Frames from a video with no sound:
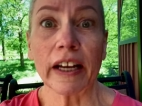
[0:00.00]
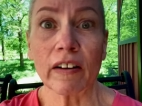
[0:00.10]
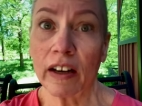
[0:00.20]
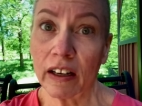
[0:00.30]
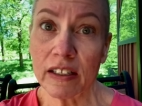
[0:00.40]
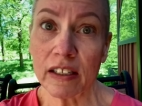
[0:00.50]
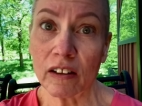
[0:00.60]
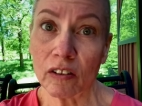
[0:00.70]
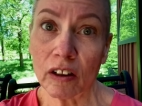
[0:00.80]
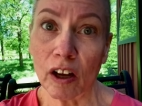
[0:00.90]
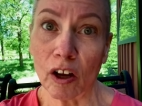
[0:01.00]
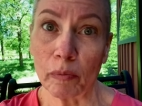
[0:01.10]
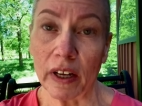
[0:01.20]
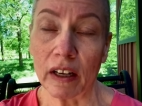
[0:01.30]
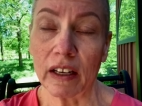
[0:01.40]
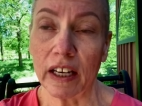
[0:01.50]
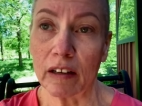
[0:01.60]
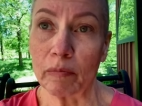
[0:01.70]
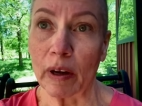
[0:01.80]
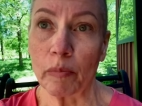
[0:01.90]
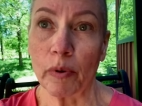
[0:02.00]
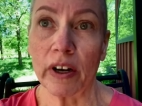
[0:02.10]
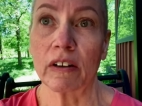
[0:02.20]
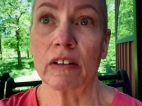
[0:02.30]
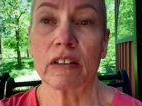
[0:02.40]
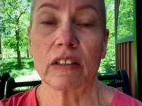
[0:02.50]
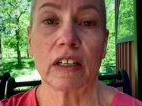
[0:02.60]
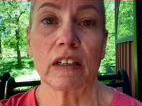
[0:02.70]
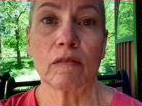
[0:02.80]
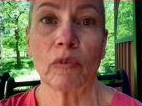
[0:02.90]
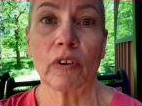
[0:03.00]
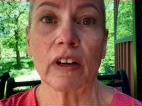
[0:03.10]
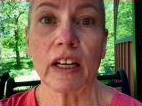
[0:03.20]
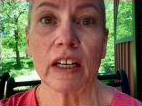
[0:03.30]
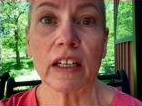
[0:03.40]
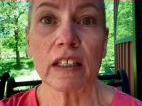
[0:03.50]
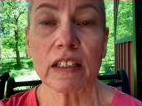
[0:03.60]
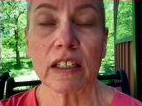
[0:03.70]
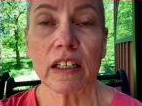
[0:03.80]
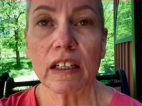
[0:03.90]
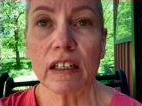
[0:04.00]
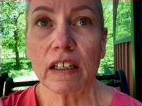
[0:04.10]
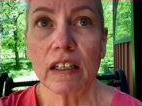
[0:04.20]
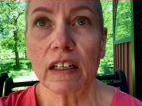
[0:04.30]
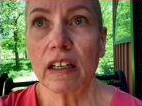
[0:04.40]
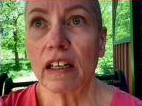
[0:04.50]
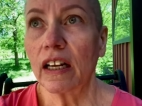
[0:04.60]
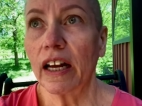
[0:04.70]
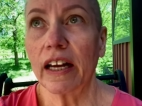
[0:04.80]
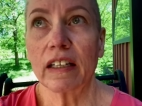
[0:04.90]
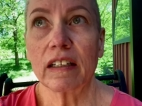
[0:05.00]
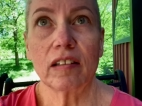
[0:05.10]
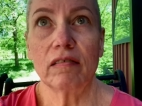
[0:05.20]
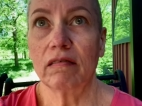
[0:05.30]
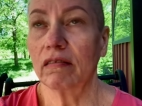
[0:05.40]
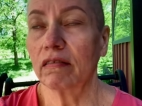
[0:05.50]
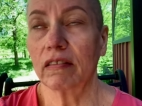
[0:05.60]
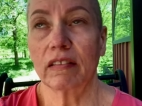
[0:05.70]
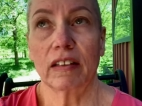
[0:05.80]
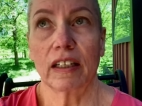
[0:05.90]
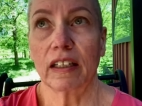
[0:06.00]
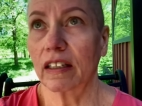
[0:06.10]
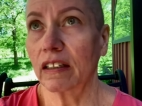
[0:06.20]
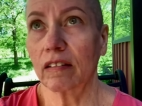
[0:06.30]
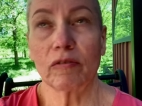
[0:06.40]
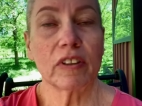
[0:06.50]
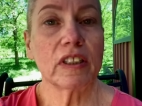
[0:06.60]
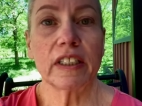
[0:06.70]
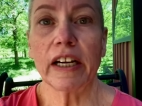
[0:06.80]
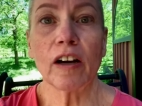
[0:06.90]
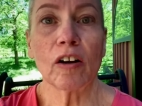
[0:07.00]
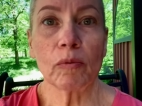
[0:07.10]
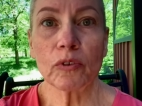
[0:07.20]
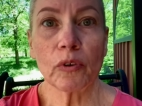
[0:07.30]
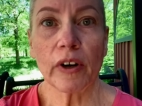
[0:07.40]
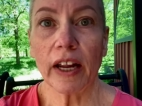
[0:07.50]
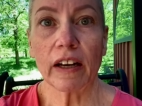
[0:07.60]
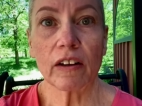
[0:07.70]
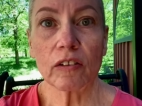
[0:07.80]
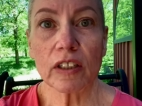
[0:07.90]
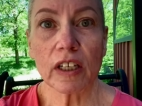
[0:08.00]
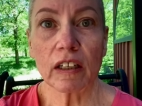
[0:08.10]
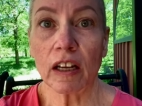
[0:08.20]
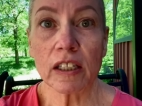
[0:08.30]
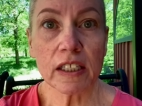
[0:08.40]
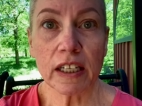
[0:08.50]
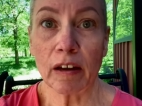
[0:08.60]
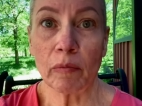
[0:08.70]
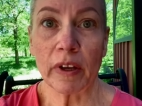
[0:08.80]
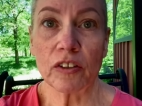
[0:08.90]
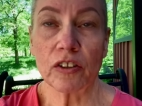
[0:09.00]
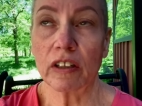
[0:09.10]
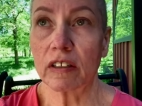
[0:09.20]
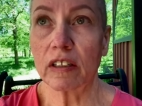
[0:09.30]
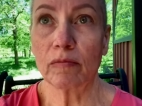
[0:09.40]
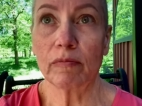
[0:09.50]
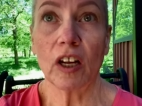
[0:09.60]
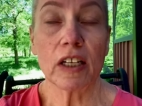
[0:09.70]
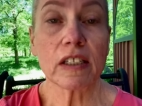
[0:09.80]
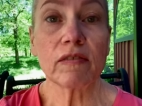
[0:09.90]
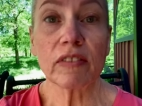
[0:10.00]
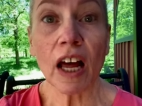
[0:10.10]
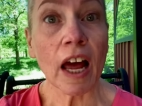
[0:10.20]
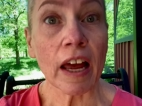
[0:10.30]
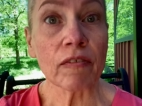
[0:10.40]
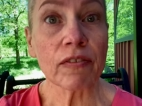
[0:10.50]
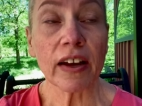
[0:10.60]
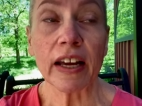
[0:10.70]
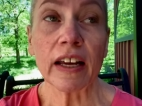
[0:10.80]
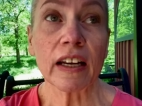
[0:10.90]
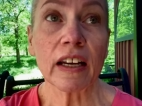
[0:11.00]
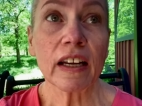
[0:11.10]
areas in Oklahoma in my prayers that were hit, had like terrible tornadoes and lots of damage and some loss of life, and